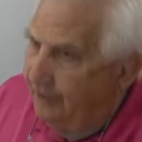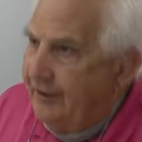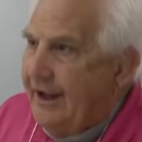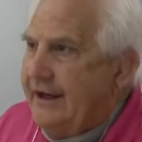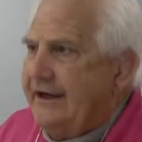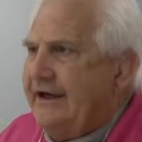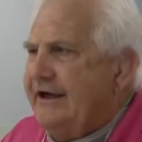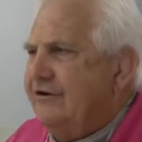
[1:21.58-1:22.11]

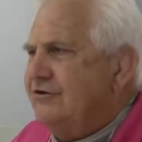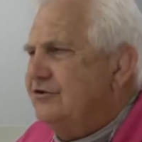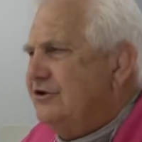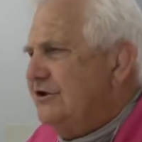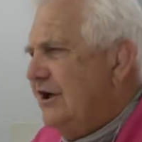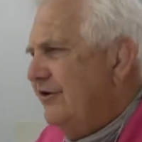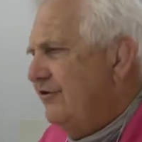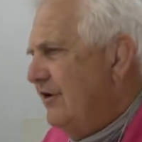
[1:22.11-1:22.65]
that it's
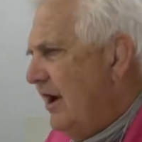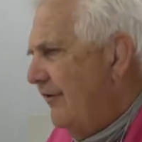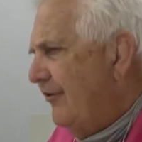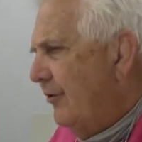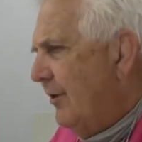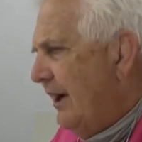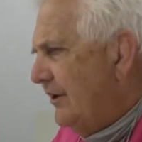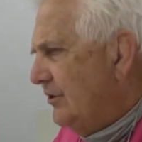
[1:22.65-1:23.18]
just not
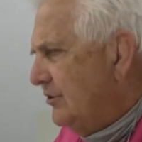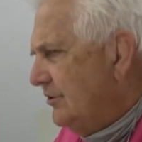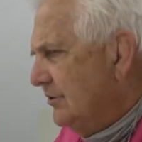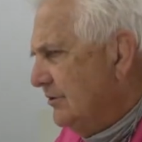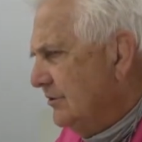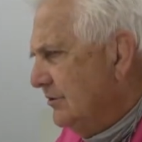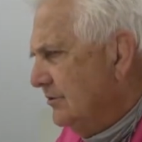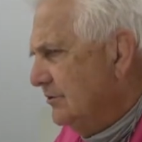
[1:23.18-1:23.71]
the right
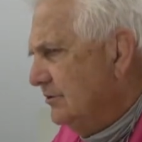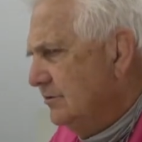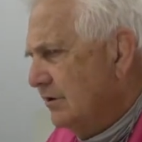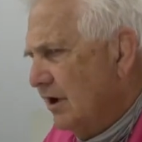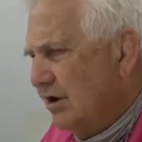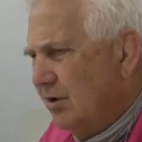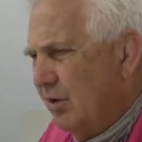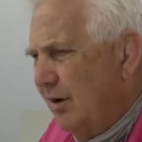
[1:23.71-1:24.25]

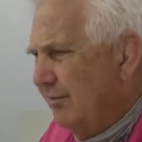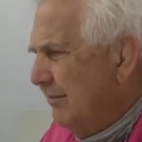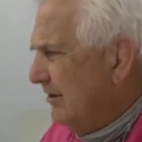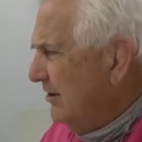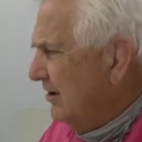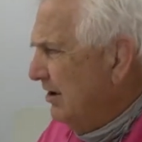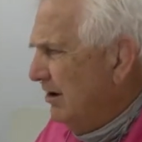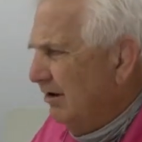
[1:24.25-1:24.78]

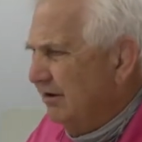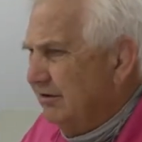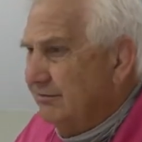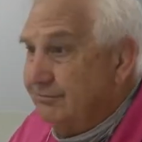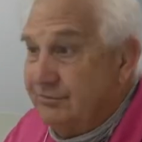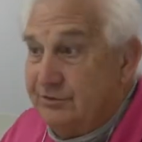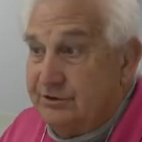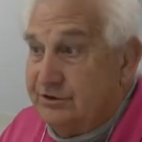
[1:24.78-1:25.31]
equipment,
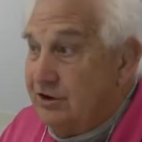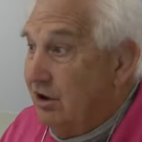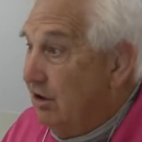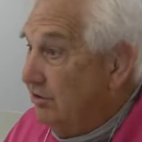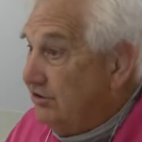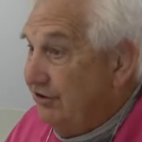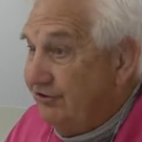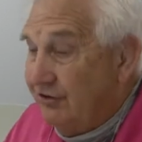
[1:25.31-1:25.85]
color,
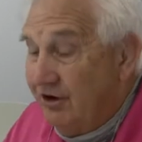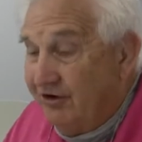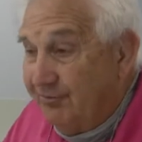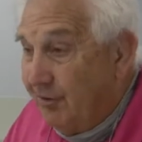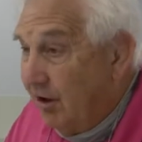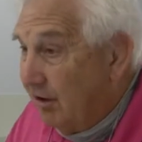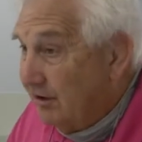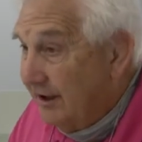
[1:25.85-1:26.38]
dog just starts
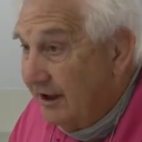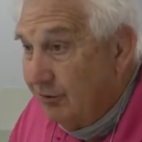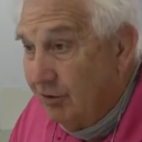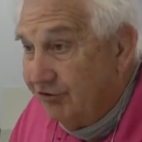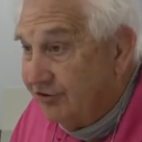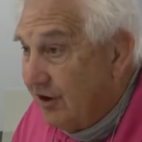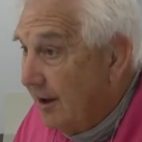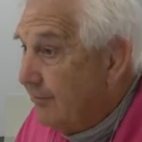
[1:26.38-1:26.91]
barking at it,
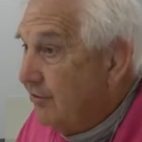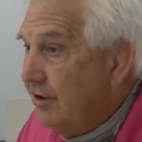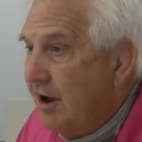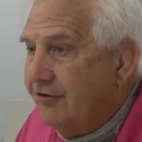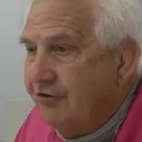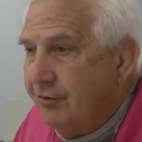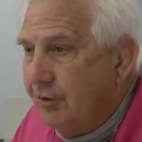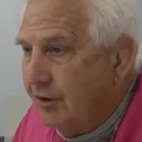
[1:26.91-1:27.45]
won't stop,
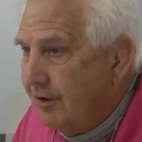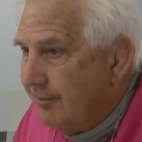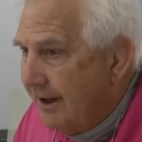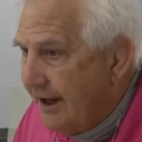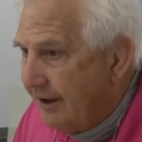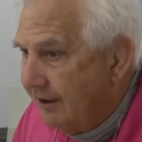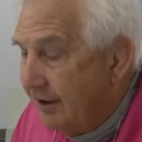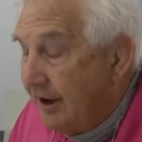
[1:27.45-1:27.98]
doesn't really
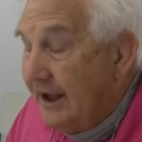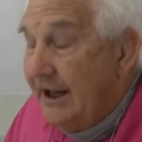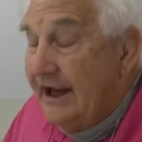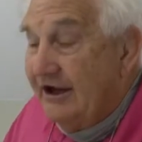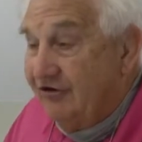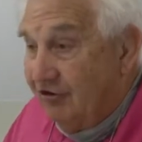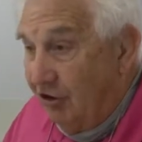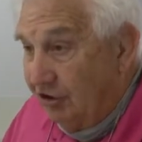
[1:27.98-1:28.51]
matter.
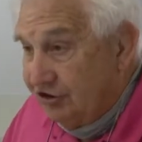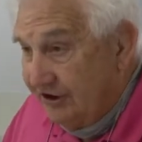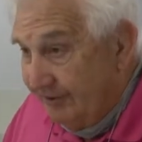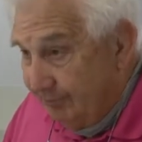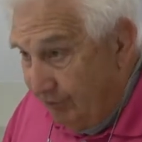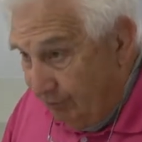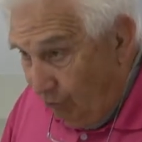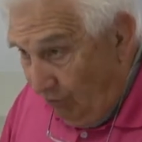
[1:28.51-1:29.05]
As long as you
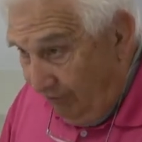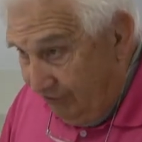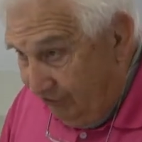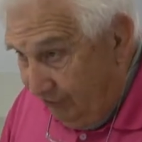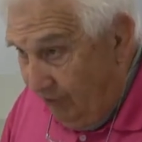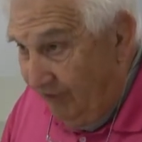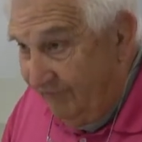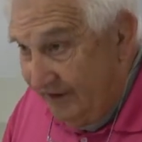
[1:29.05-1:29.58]
haven't put more than
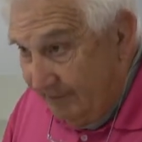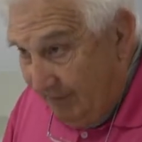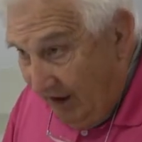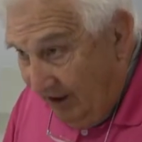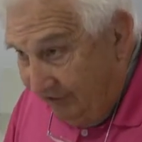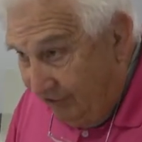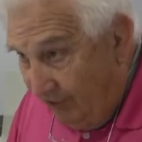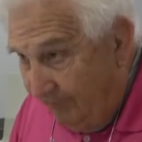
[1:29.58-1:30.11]
250
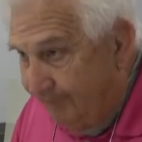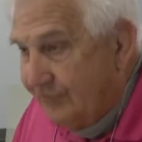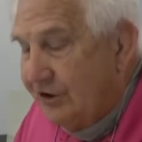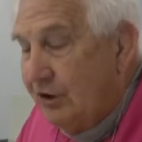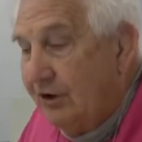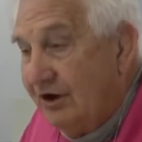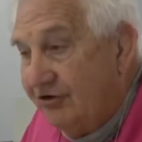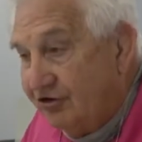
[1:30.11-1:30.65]
miles on it,
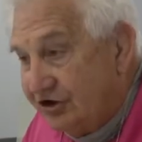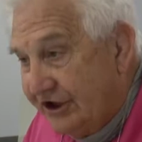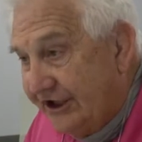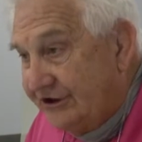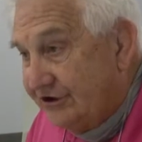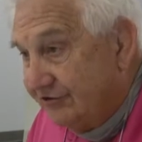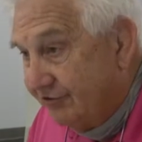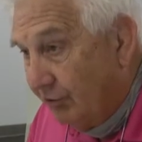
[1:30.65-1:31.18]
you can
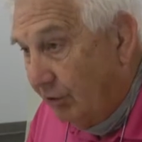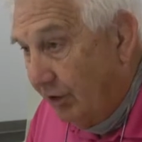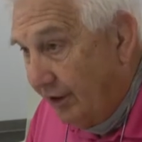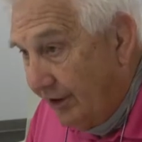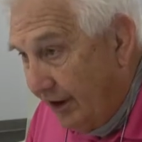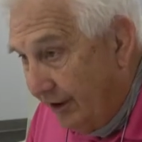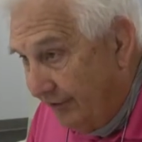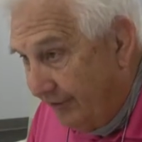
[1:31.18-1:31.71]
exchange it for
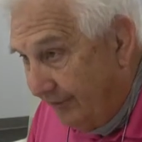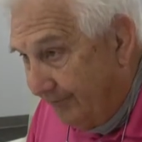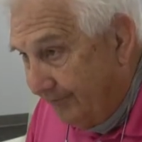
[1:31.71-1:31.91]
another.